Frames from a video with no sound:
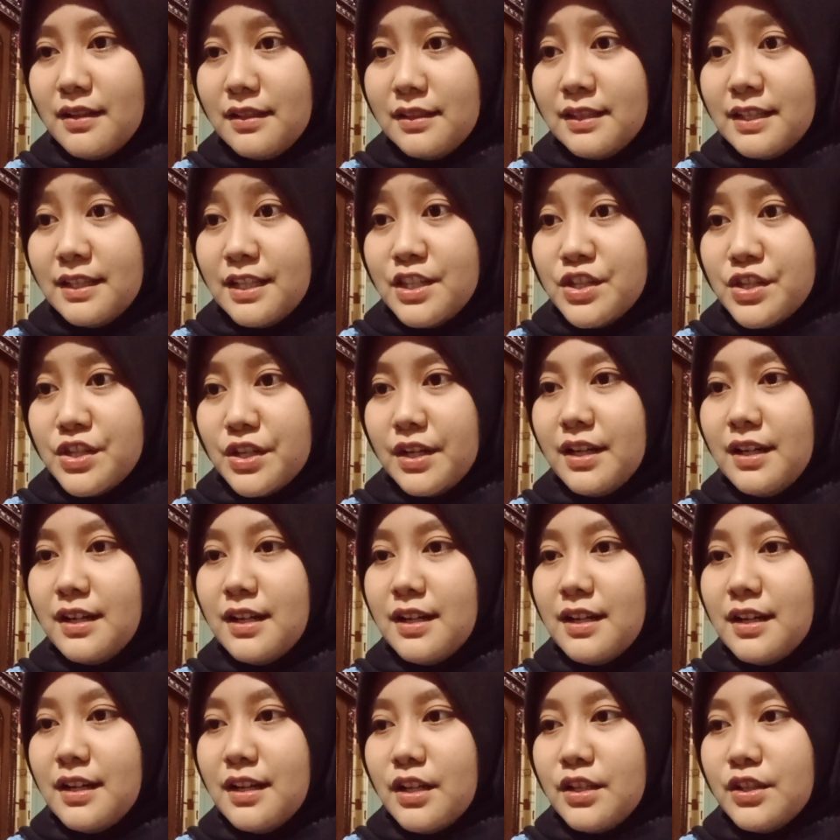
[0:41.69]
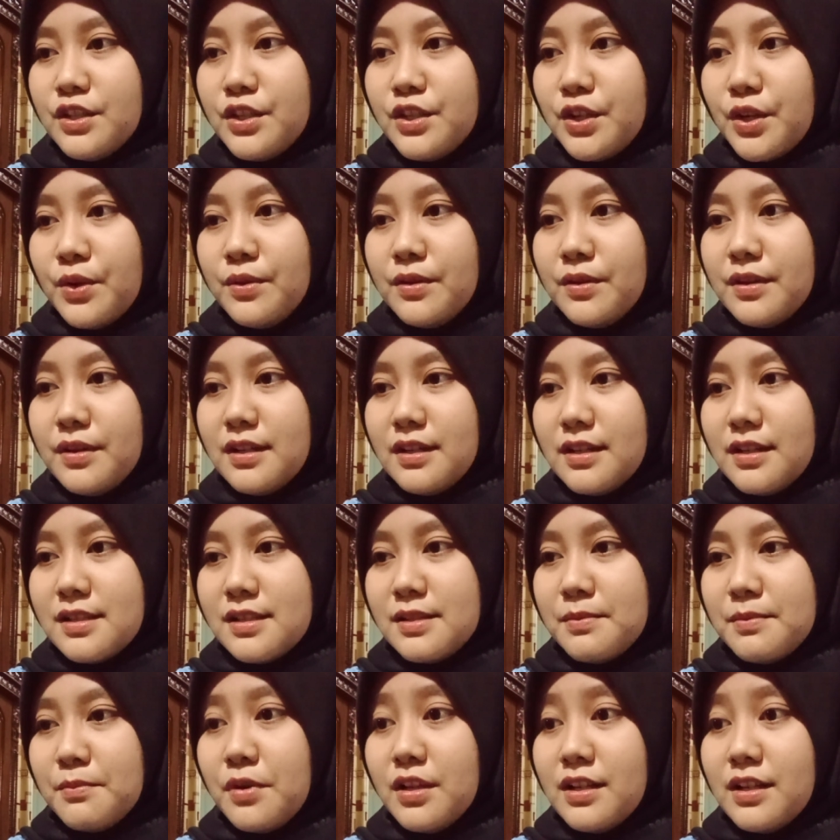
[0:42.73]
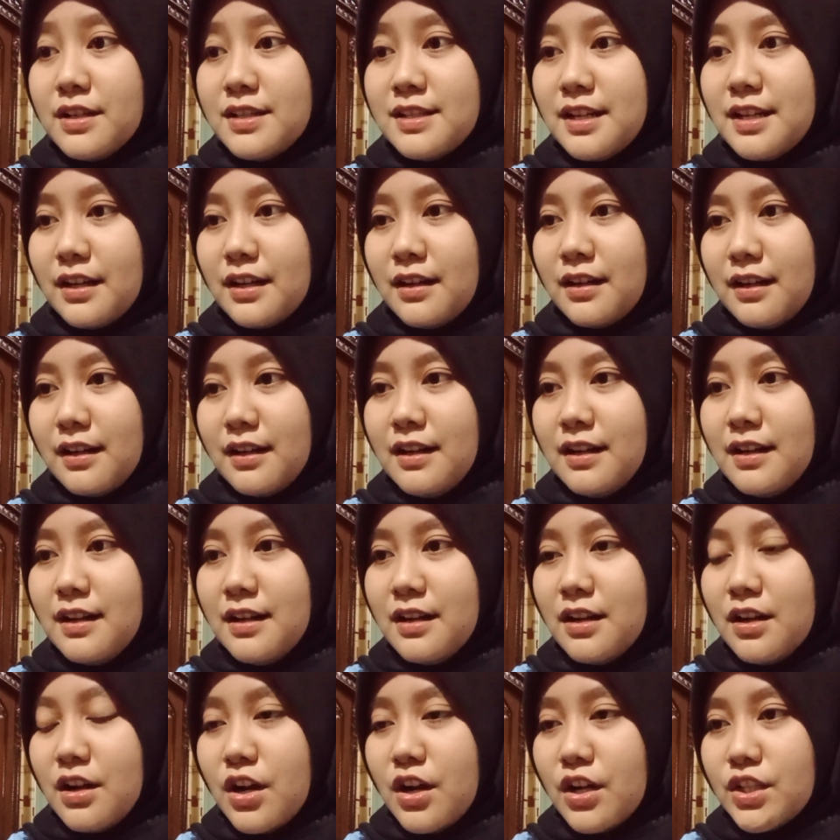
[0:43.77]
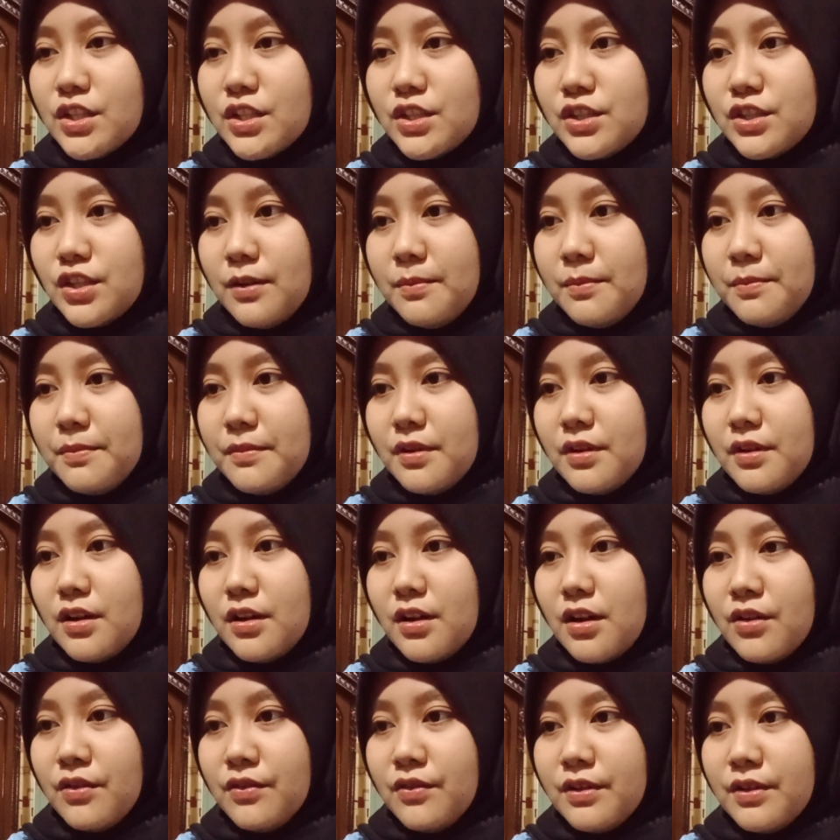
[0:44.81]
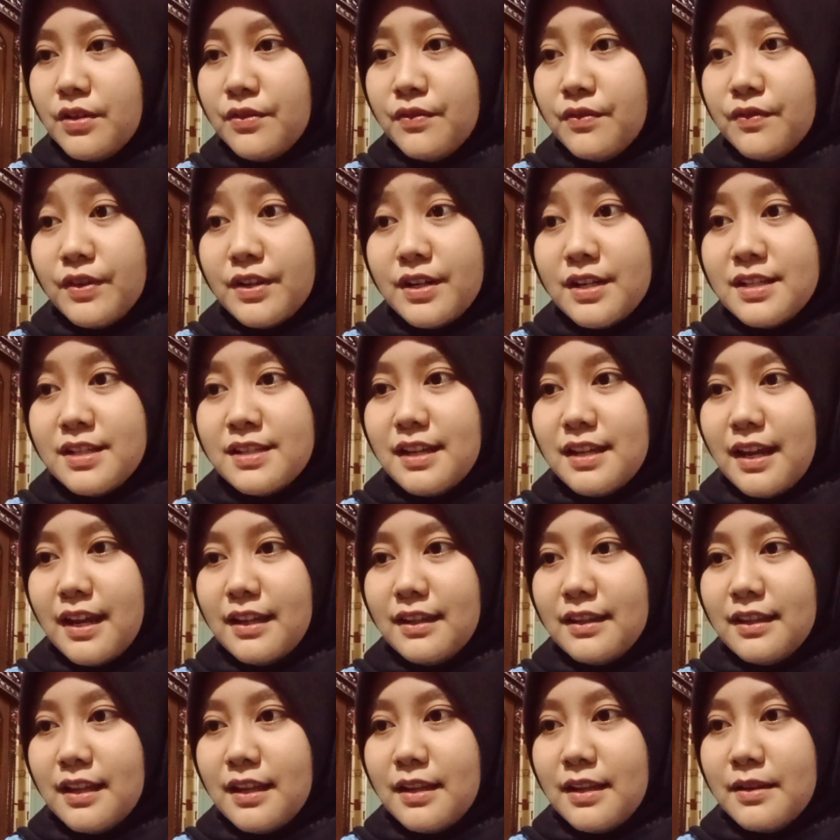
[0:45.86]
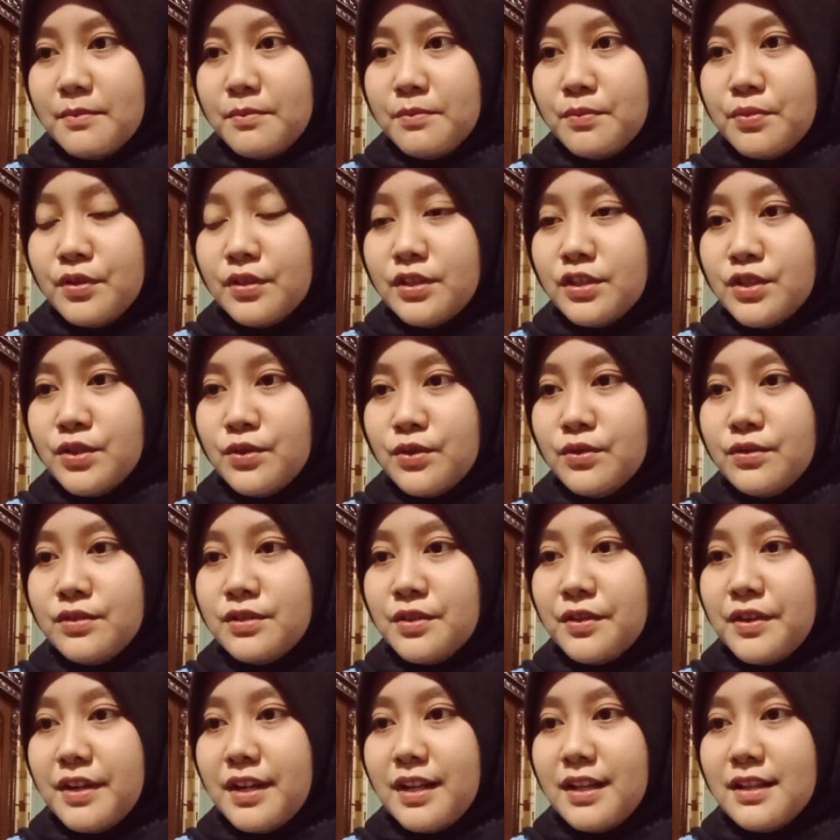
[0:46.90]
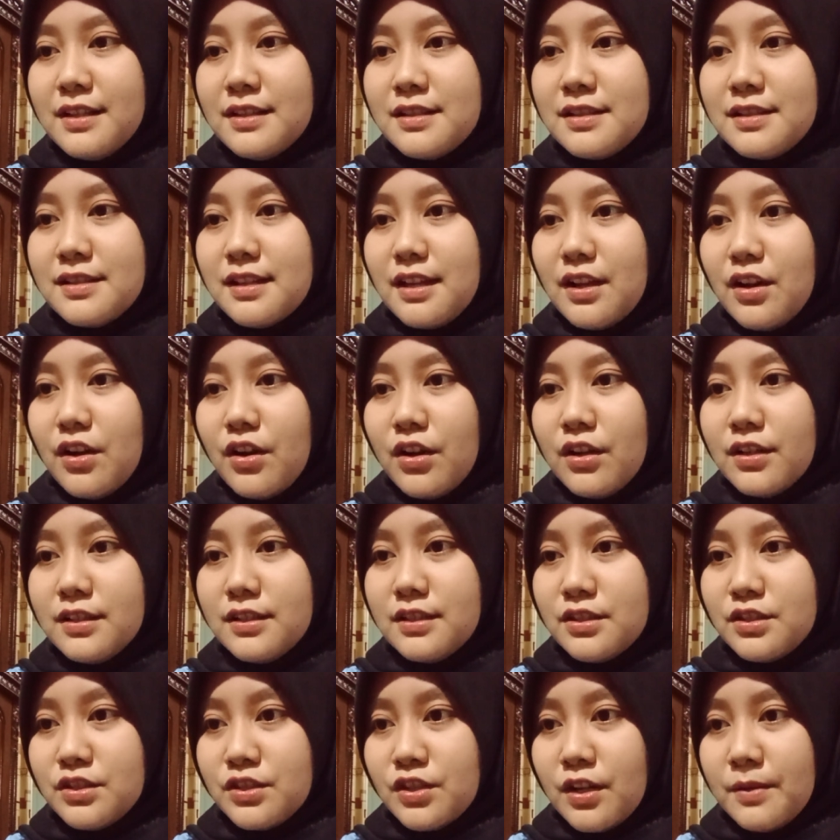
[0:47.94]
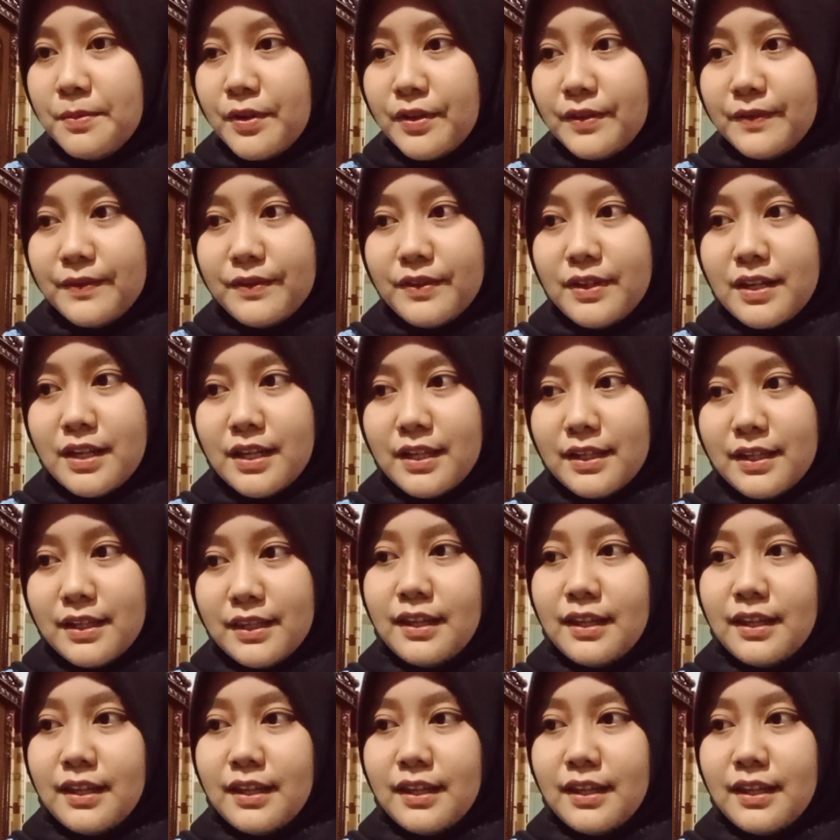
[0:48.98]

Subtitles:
The teacher drew a smaller circle on top of the first and then put two triangles on the top of it.